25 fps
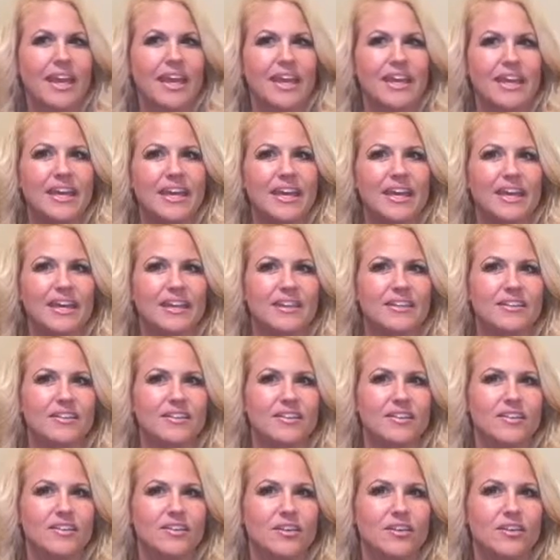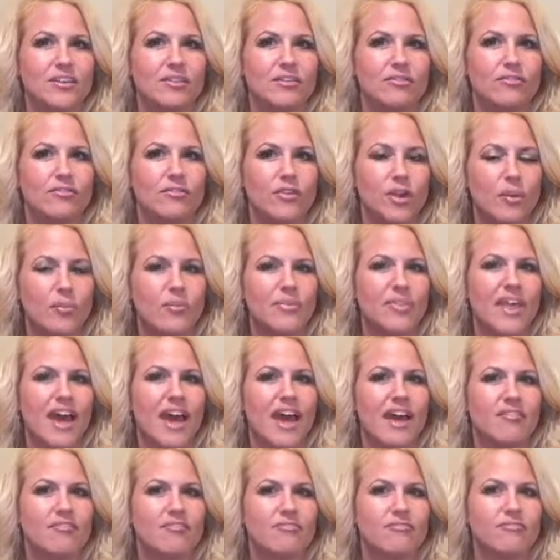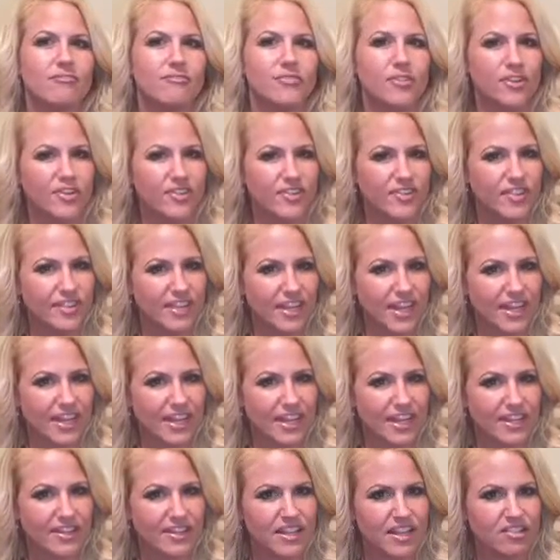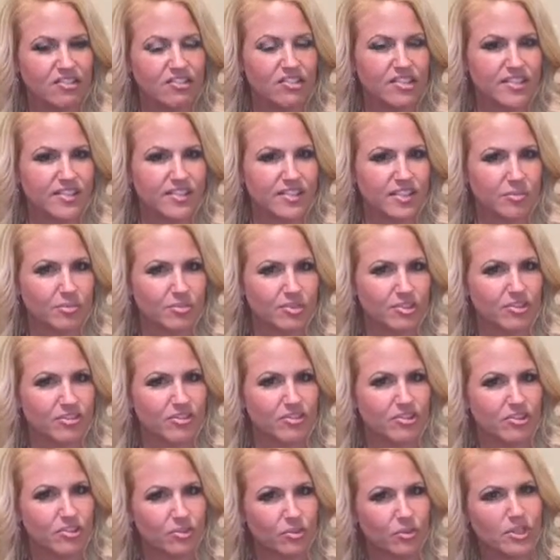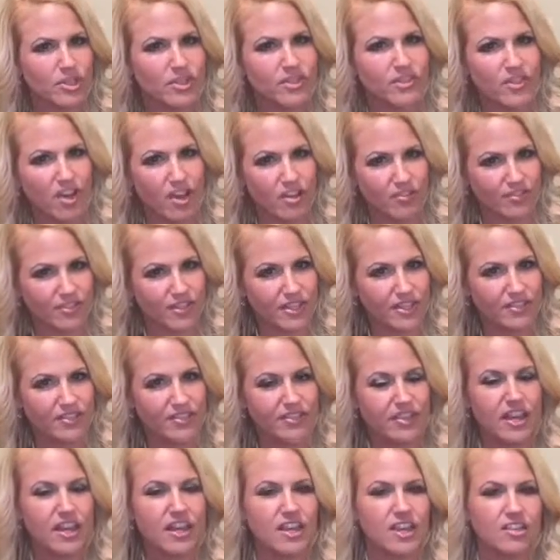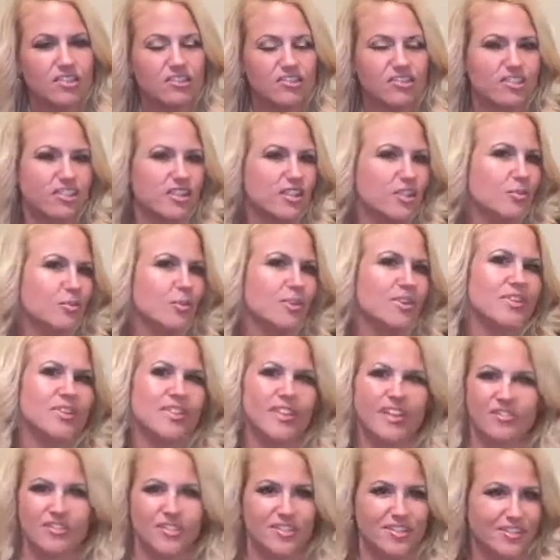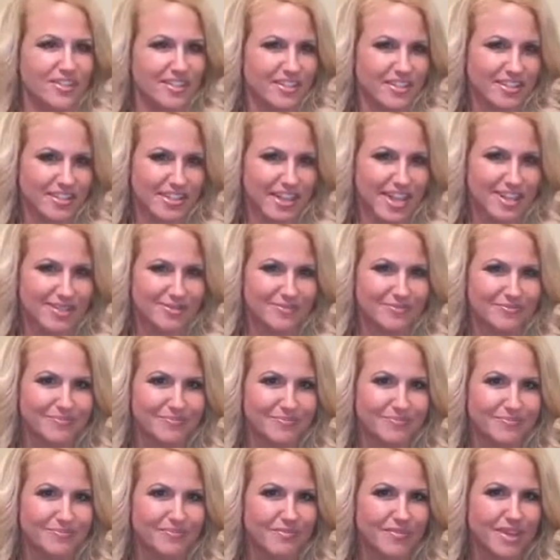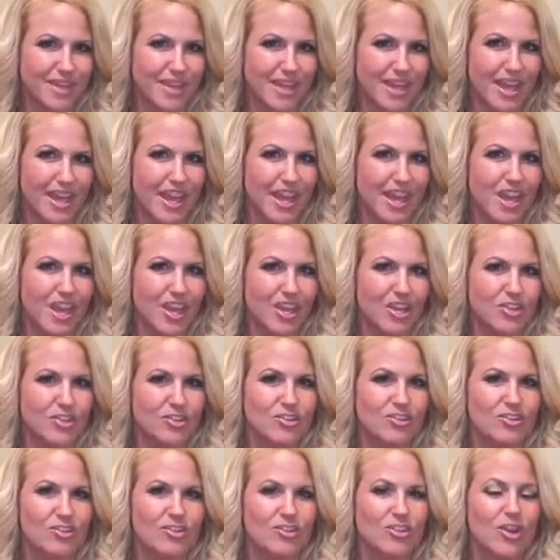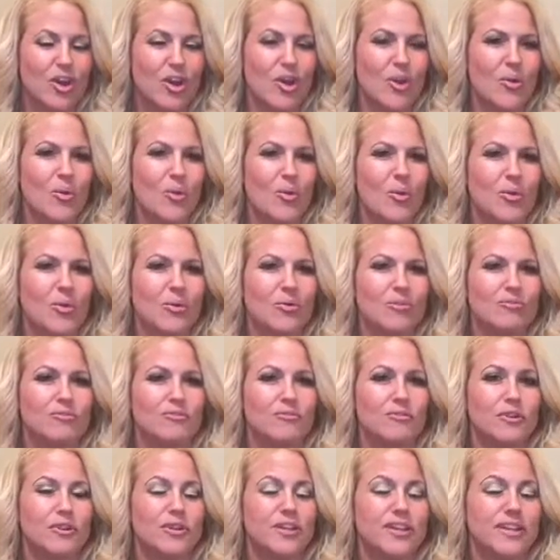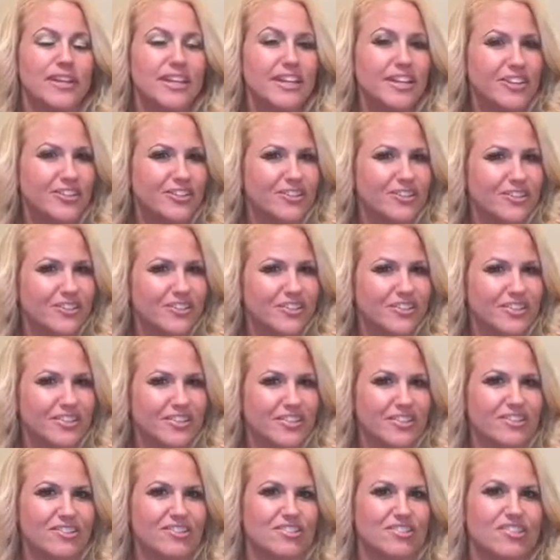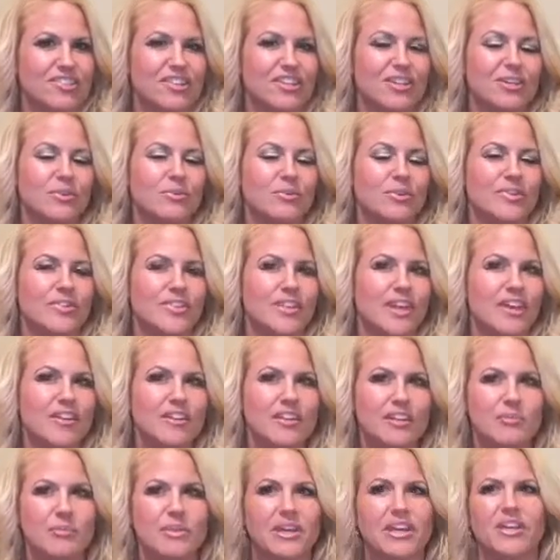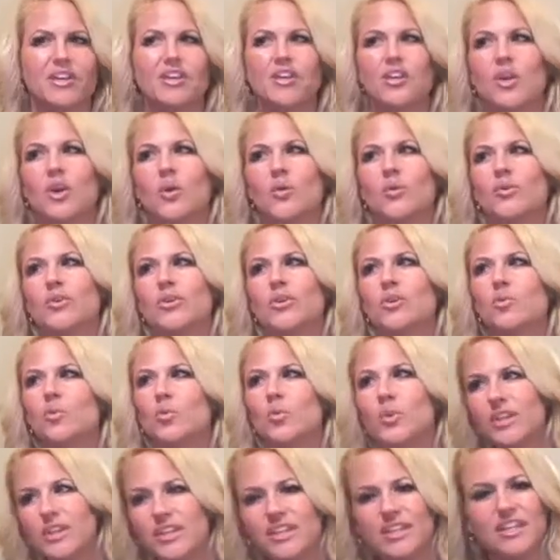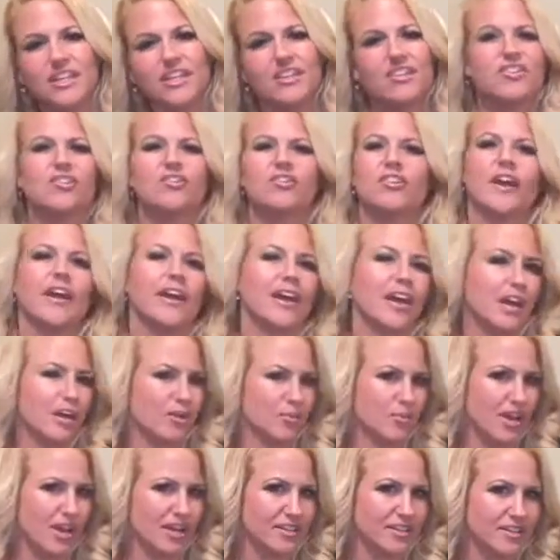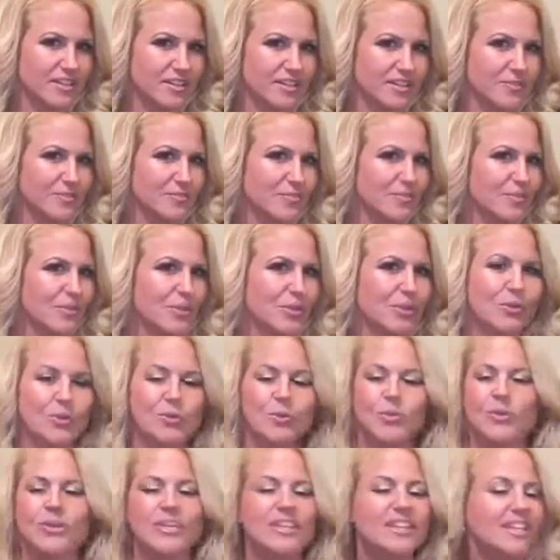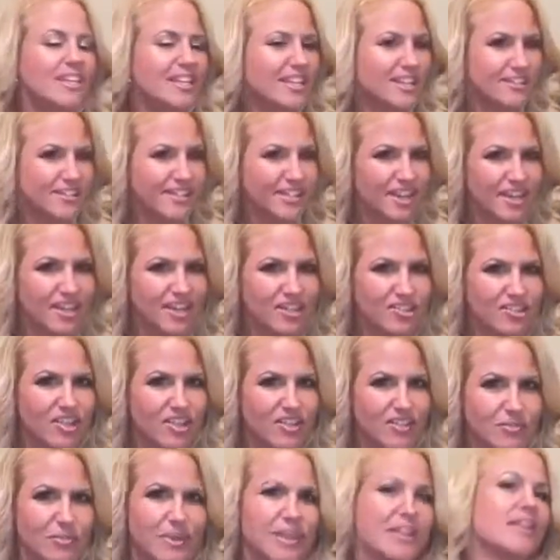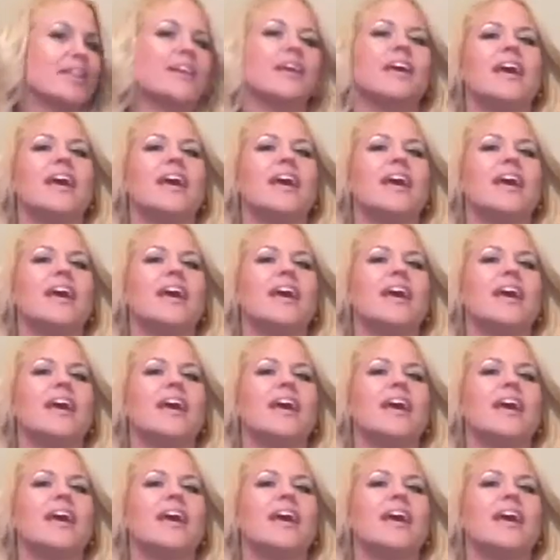And from that first day that she stepped into his office, she was never sick again. So for years, she was telling me, you really need to try chiropractic. You really need to get an adjustment.